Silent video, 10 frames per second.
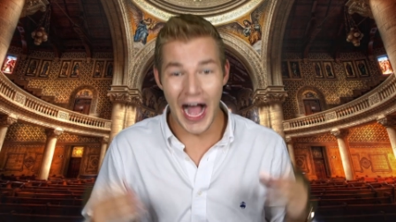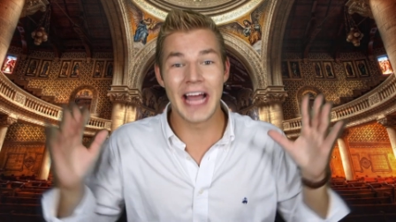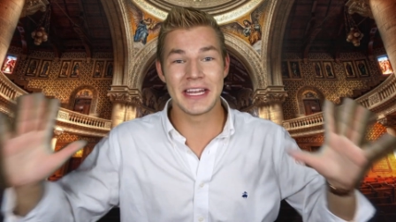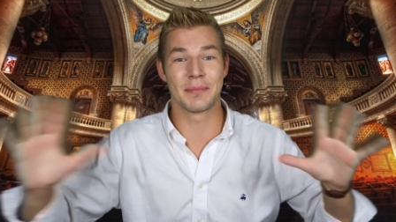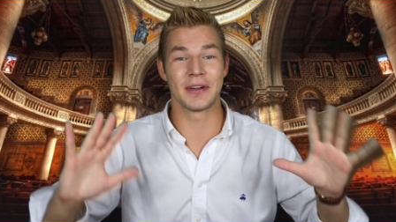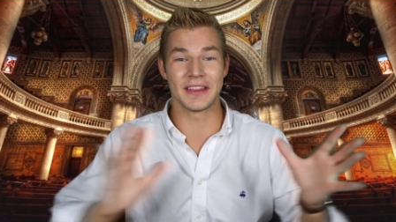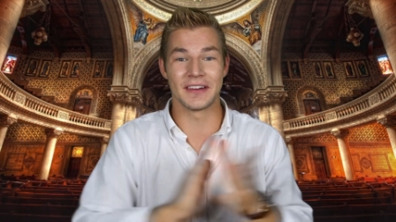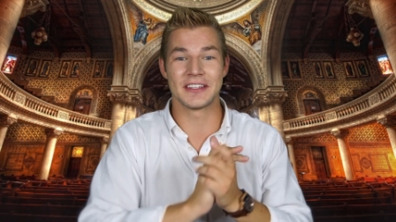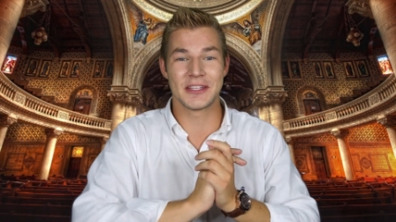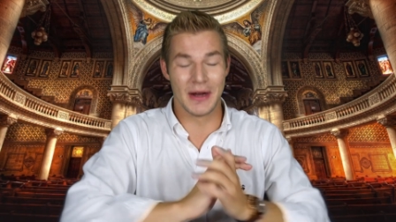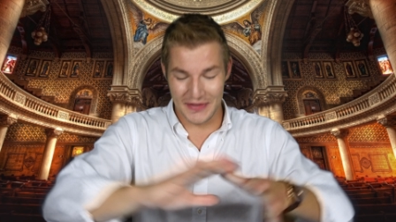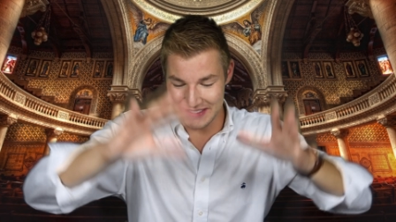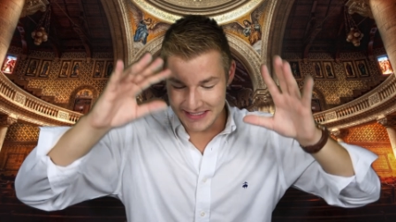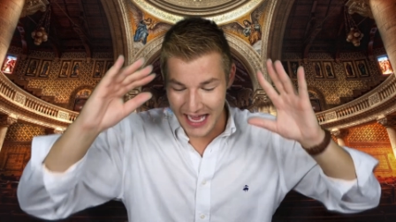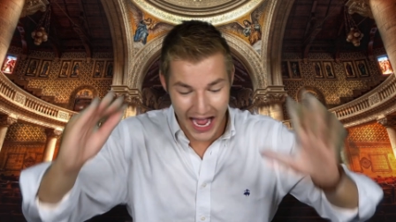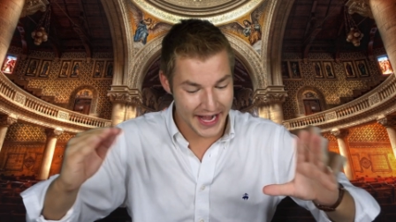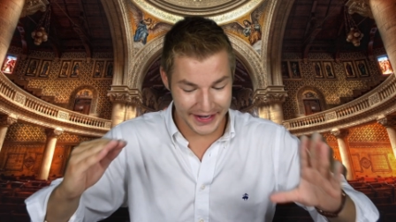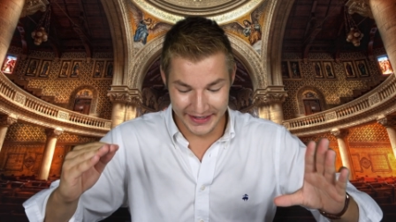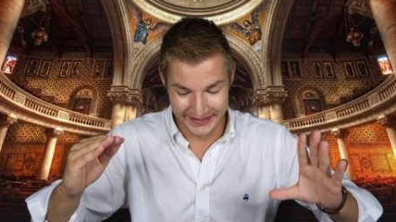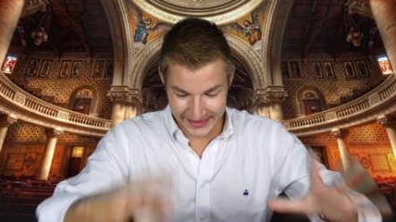need breathers throughout this
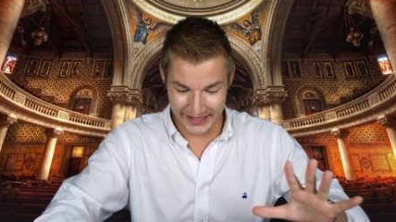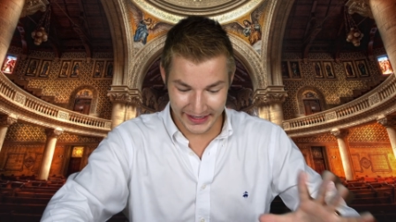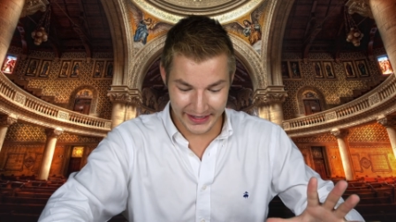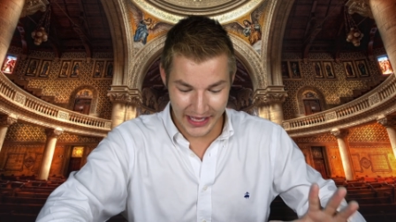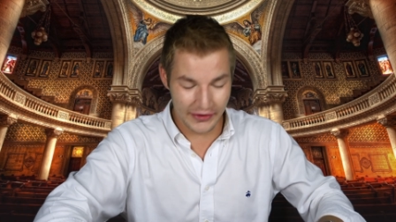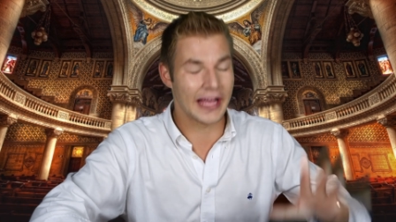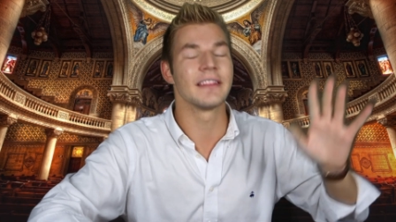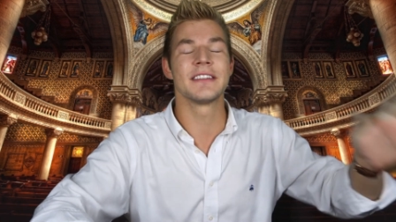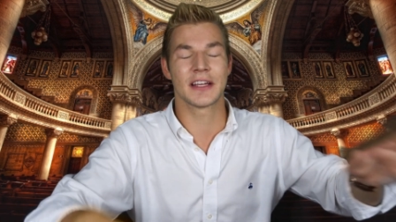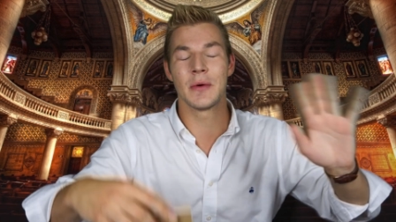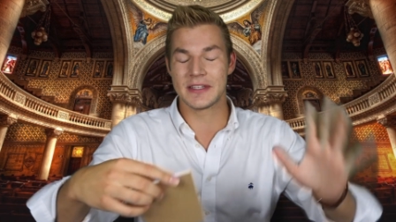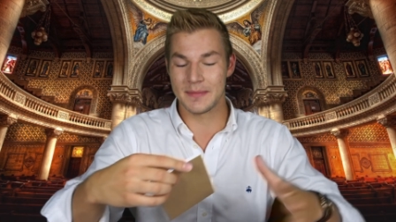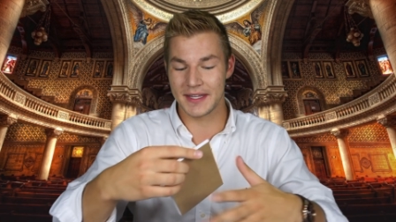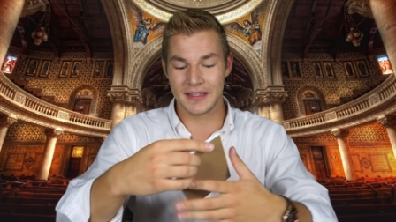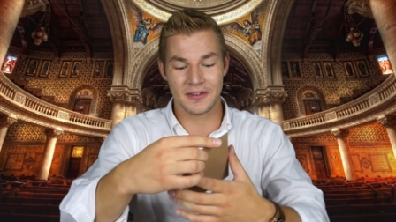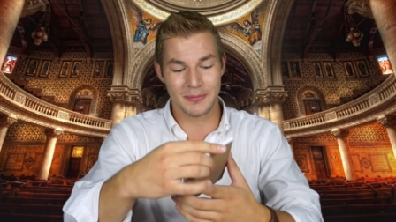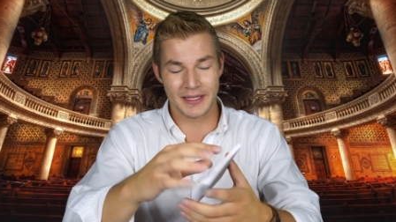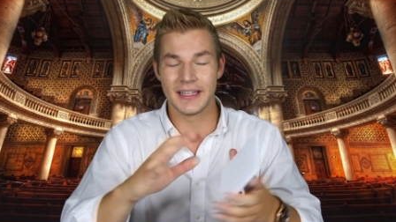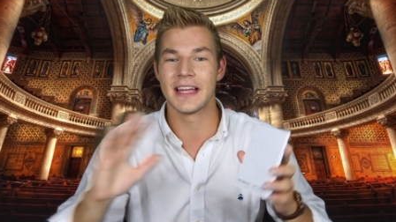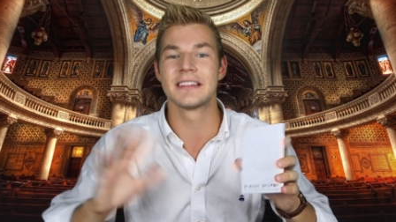entire thing. Okay, let's go with something a little
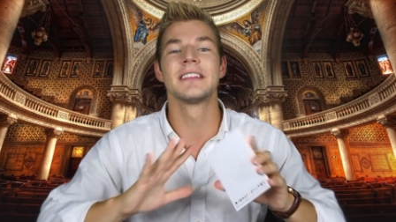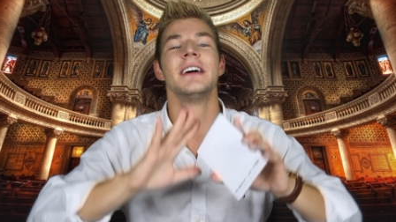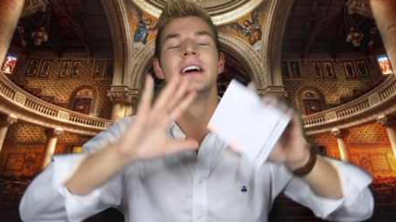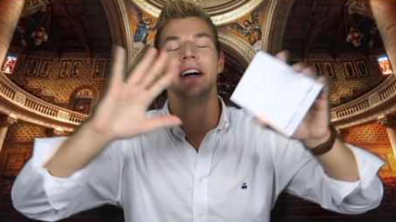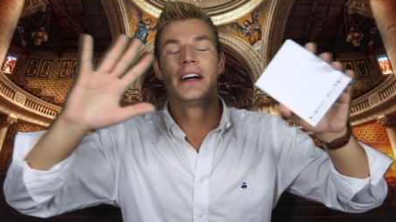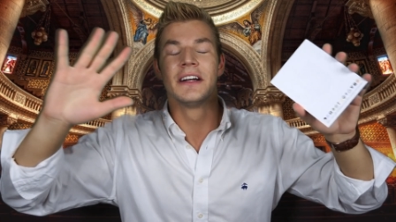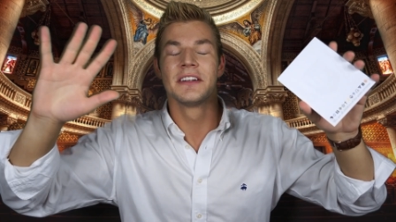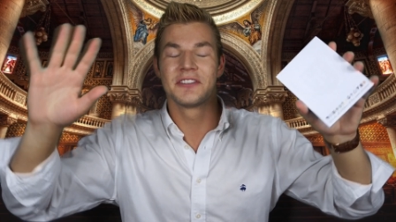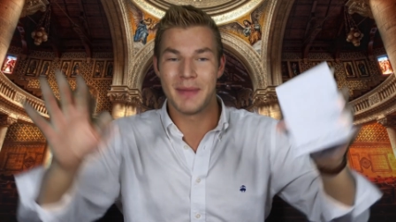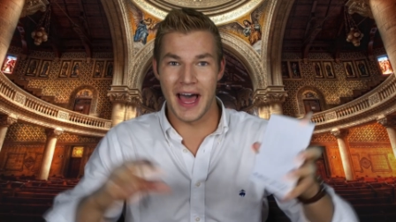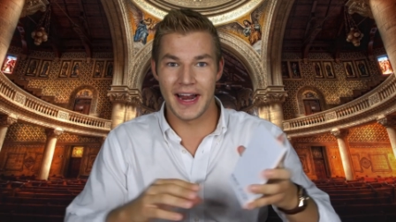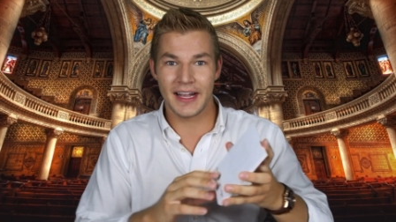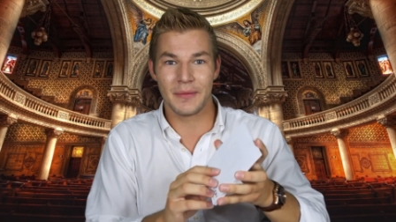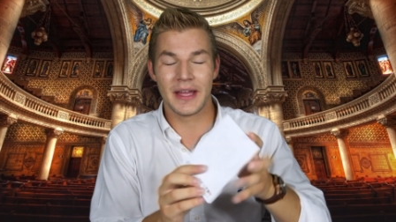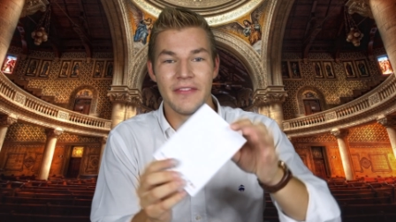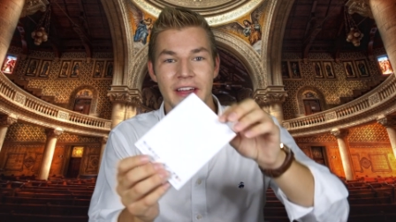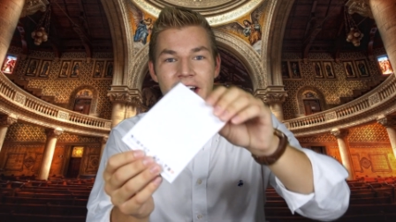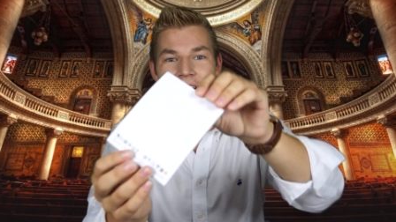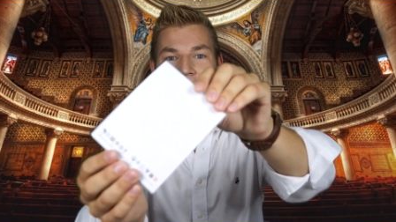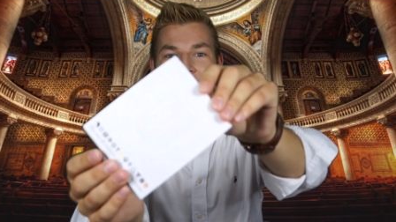bit less dramatic. We have a, uh, a